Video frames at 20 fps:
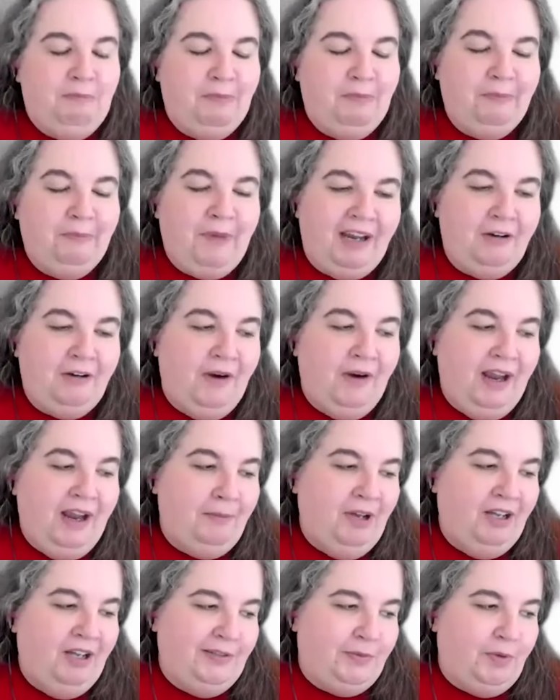my
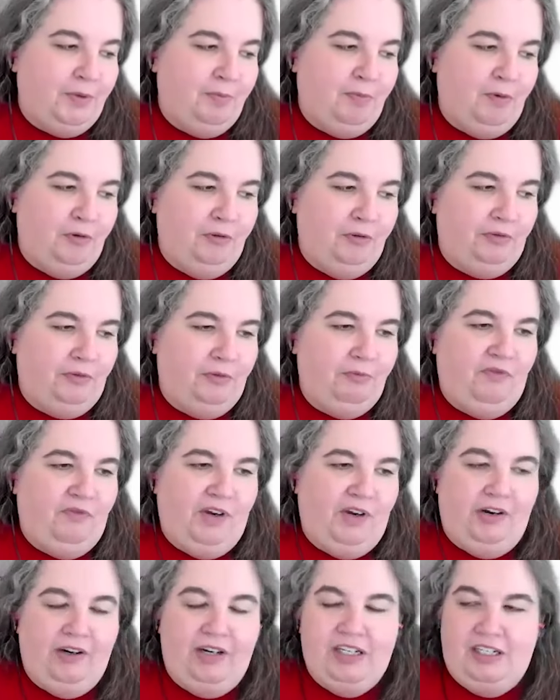grandmas were both from
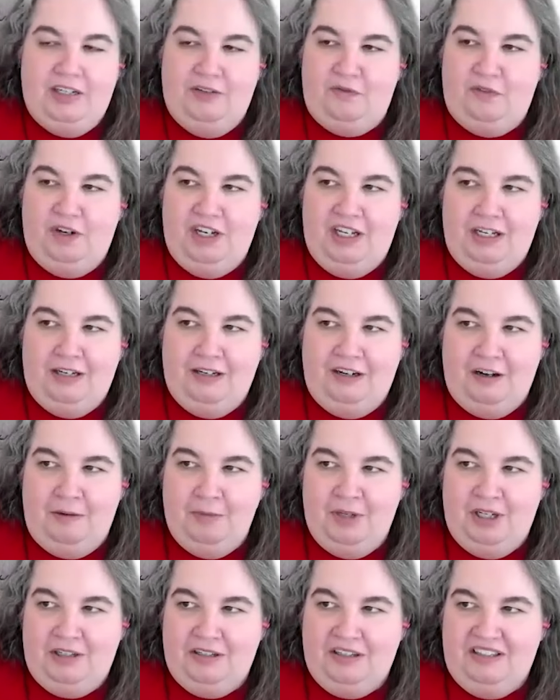very different
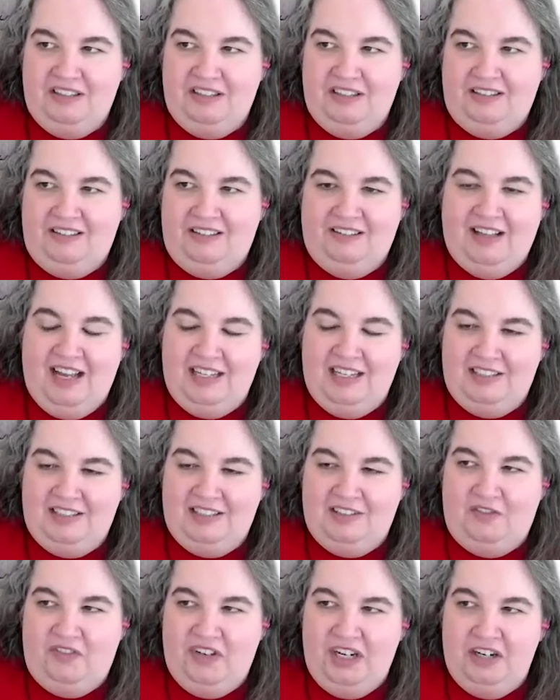economic class
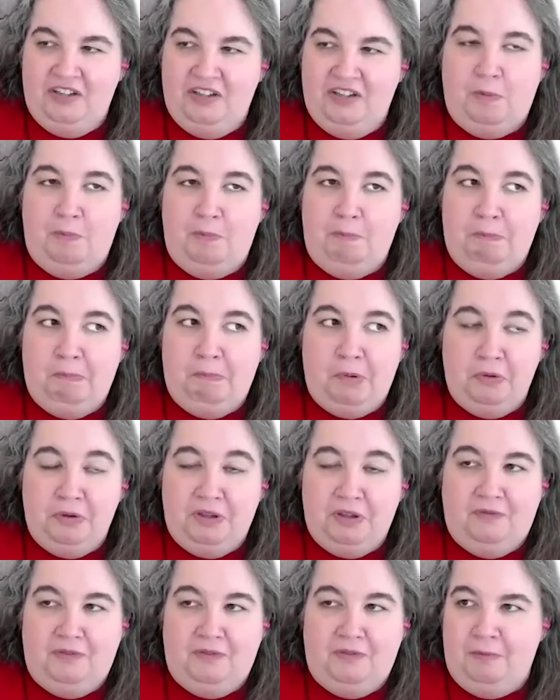spheres, but
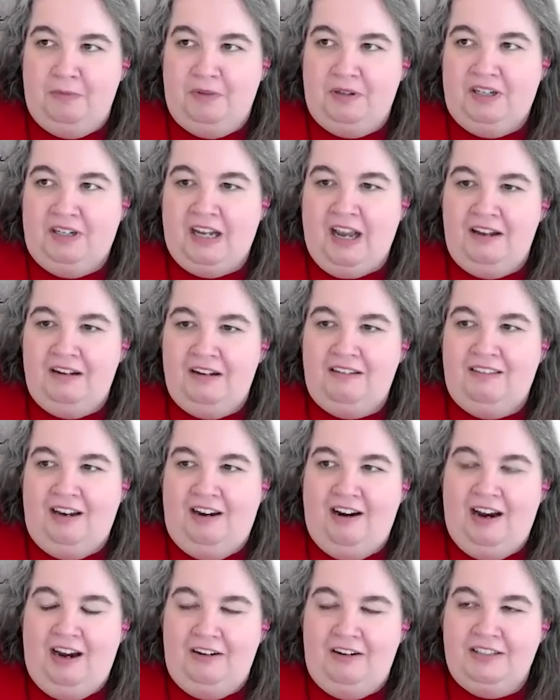both of them got
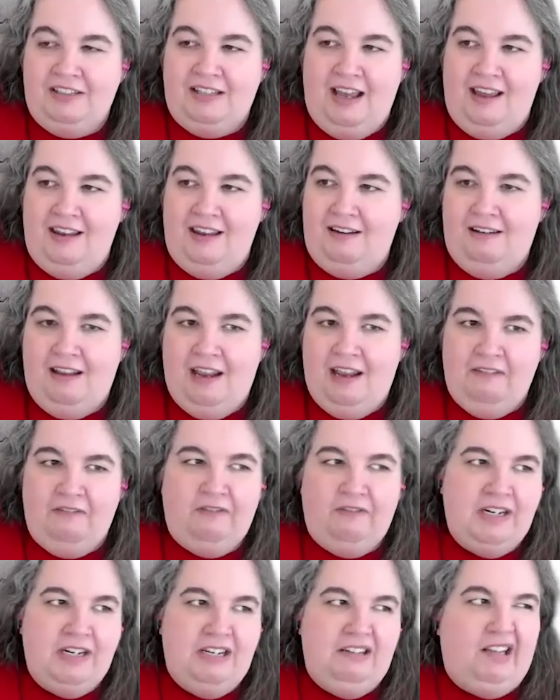their hair set
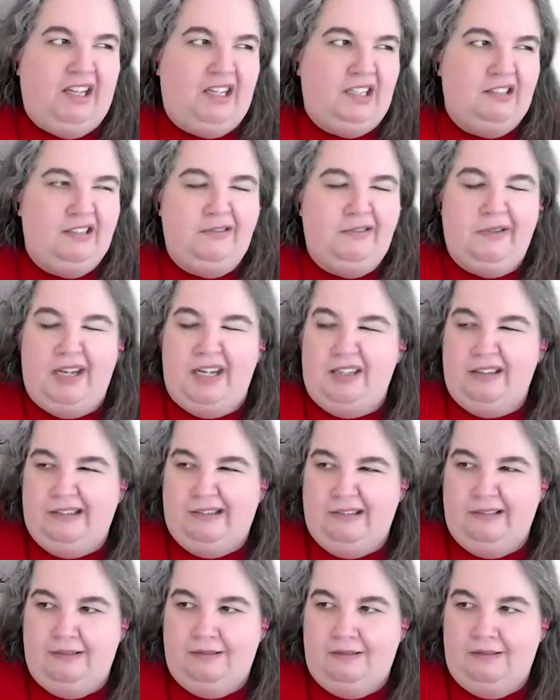every like two weeks,